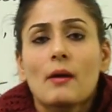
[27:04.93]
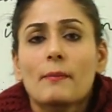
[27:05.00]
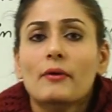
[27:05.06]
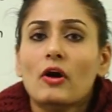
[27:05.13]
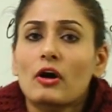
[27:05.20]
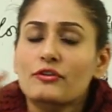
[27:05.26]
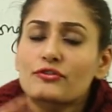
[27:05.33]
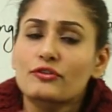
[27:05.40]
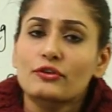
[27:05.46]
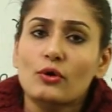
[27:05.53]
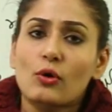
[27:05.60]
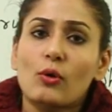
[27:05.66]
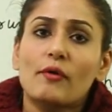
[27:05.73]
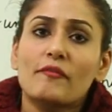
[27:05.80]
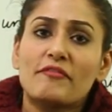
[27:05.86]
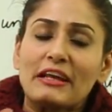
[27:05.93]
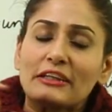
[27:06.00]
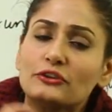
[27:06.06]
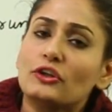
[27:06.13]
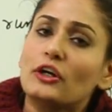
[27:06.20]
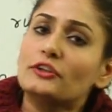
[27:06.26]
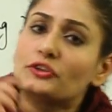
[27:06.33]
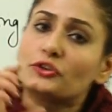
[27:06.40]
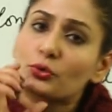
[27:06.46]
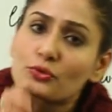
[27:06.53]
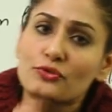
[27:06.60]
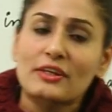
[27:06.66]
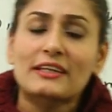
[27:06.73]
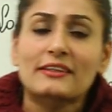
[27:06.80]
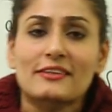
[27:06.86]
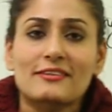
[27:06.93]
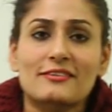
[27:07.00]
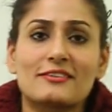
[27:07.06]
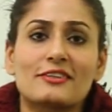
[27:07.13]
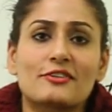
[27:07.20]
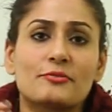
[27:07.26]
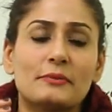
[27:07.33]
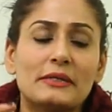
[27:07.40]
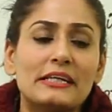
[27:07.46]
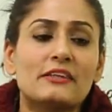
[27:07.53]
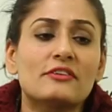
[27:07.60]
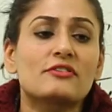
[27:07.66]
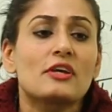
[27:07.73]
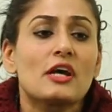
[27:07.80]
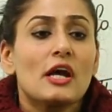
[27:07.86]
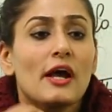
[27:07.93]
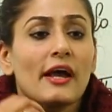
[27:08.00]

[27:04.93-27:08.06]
because you know when you are using this means